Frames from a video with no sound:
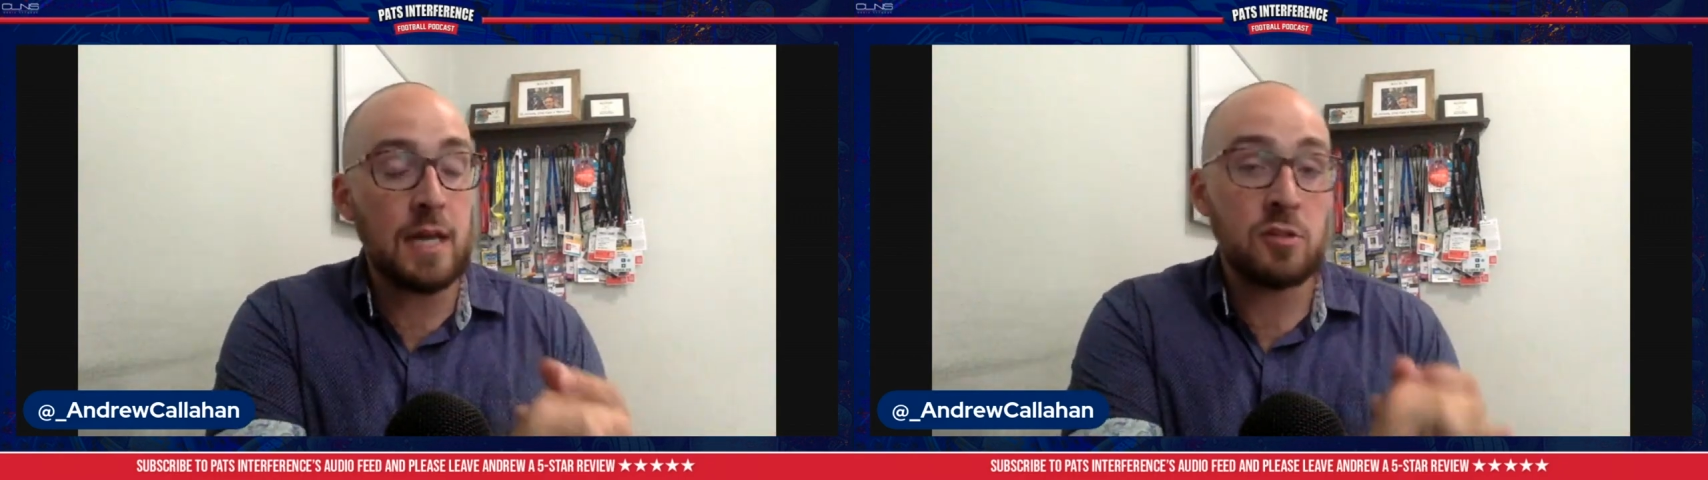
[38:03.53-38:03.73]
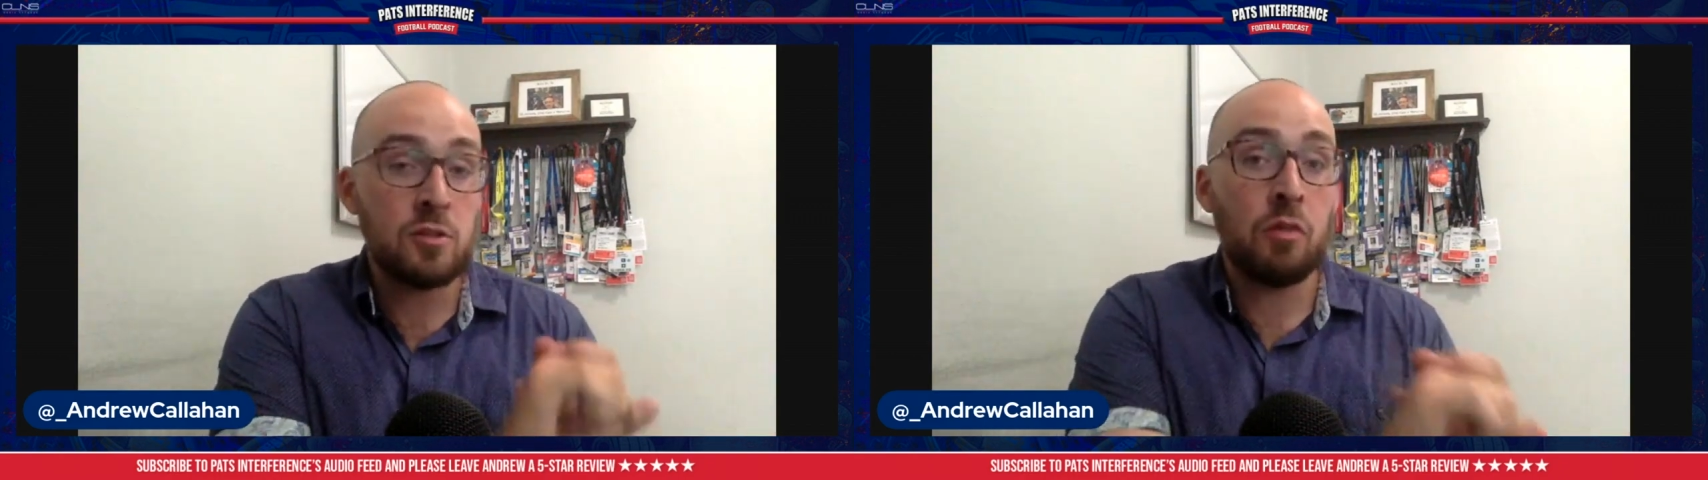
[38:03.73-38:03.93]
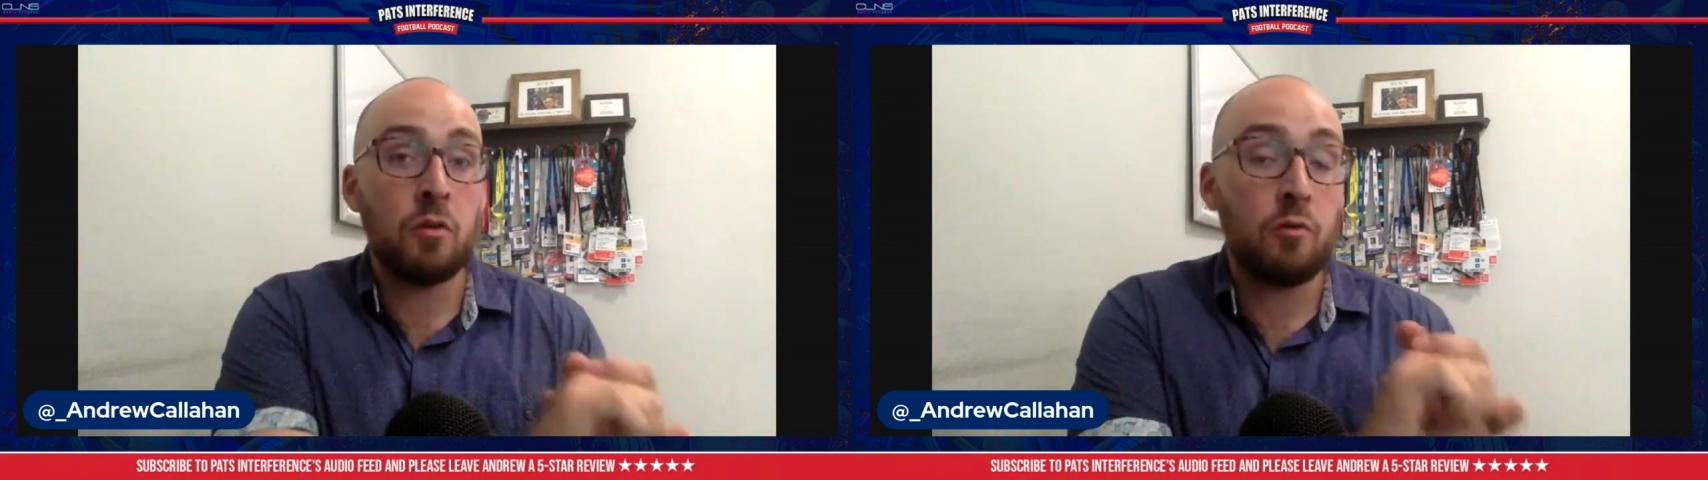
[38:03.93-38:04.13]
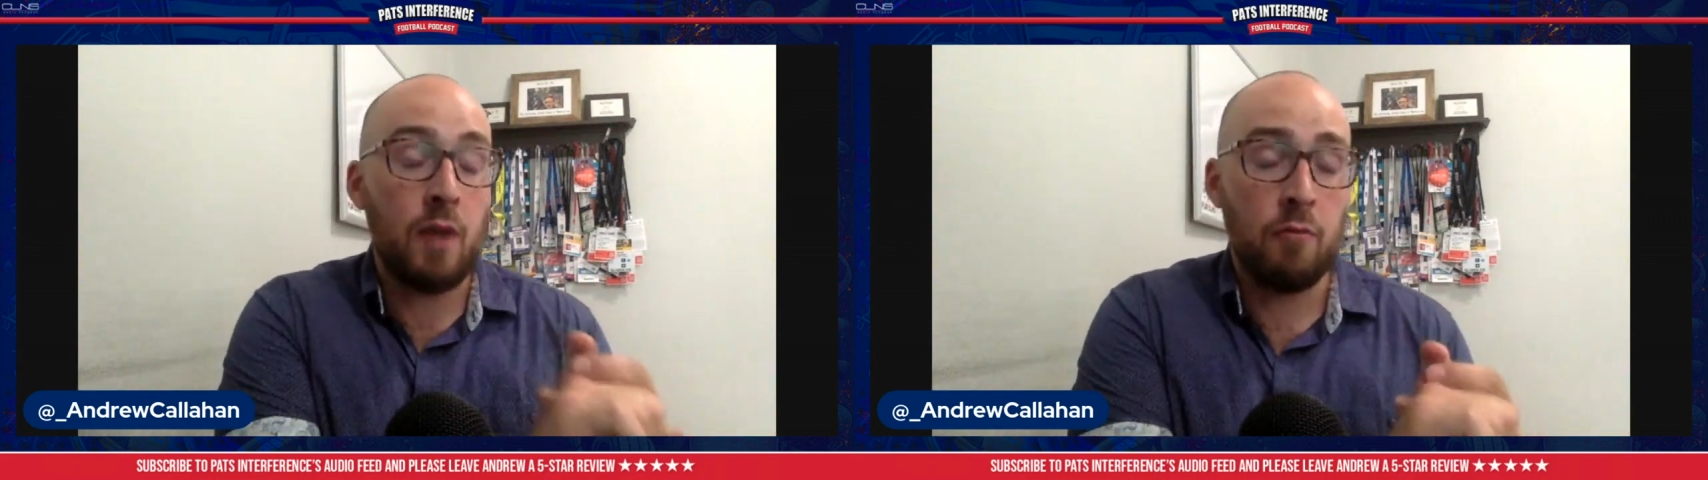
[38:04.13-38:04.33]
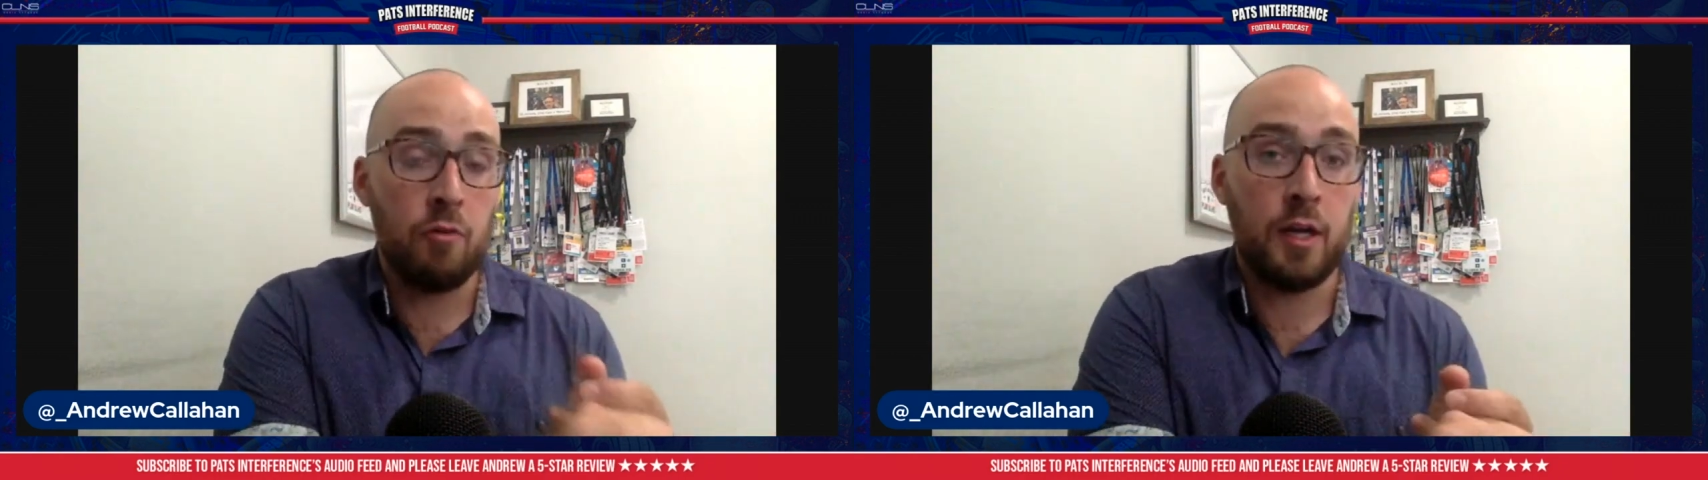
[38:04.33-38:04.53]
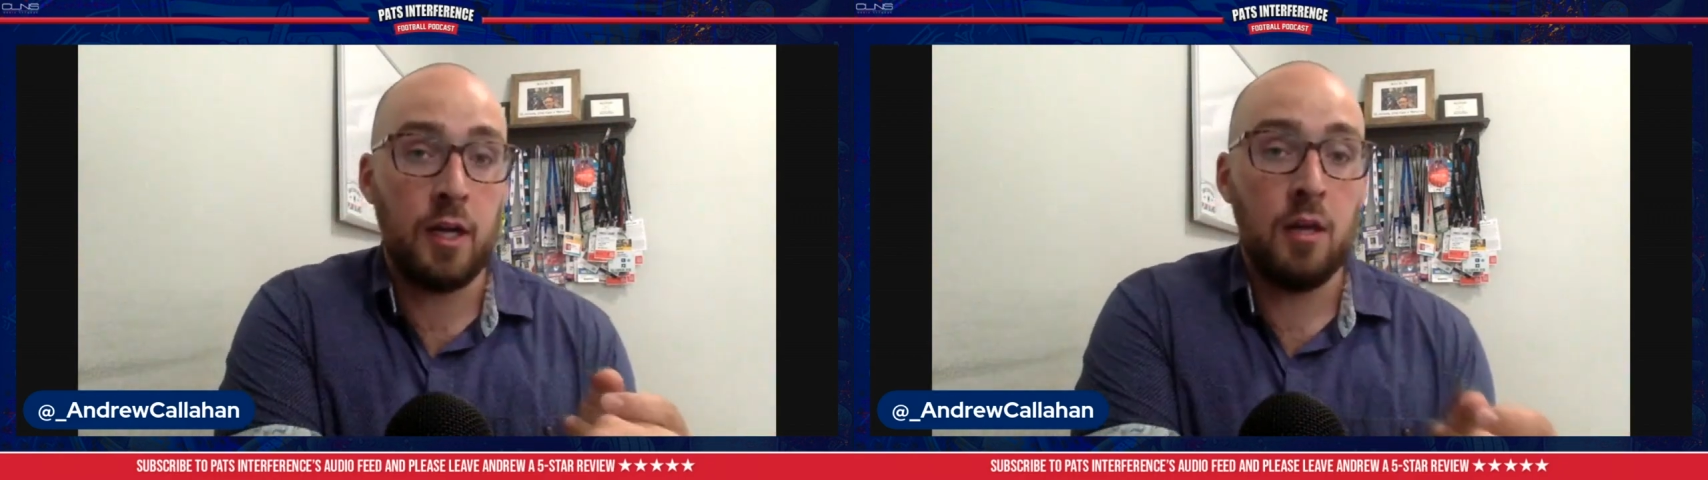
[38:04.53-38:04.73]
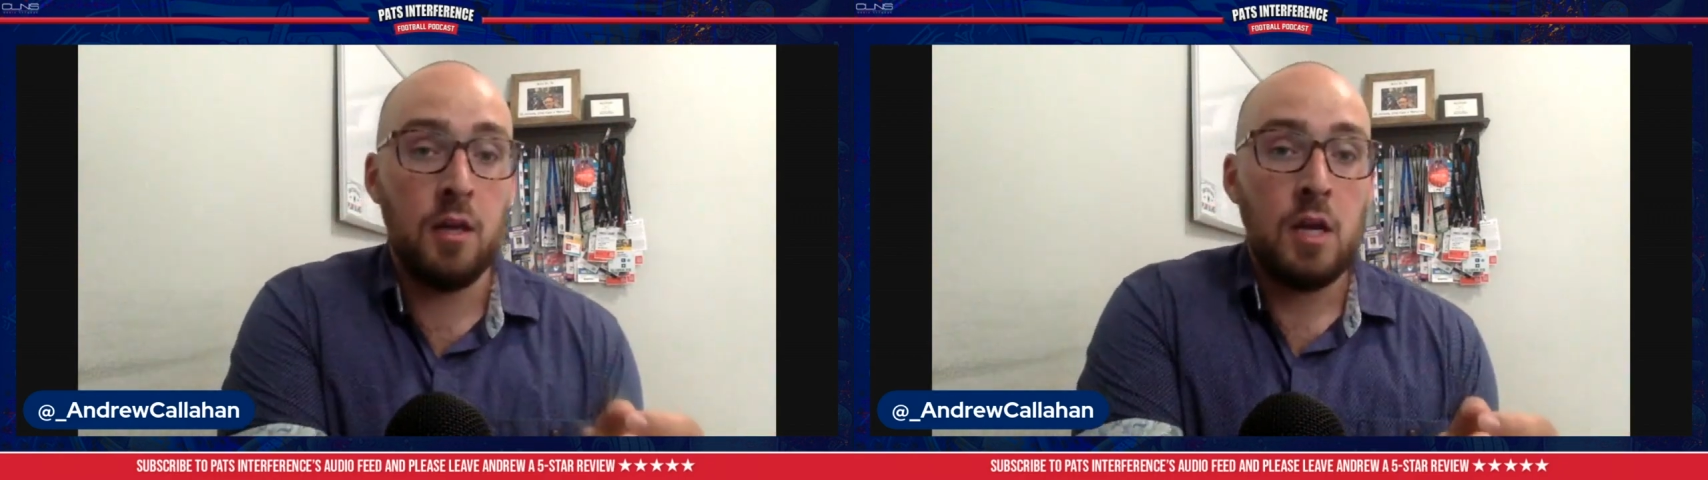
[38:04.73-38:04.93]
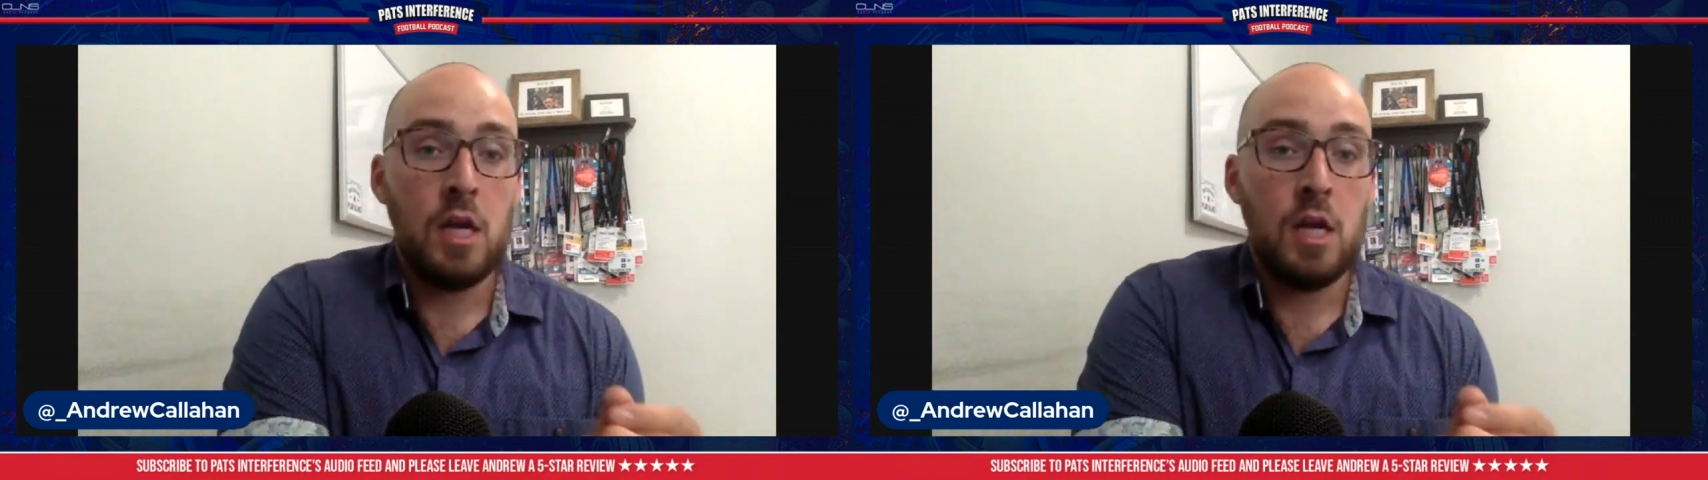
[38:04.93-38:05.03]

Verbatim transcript: not just a third round rookie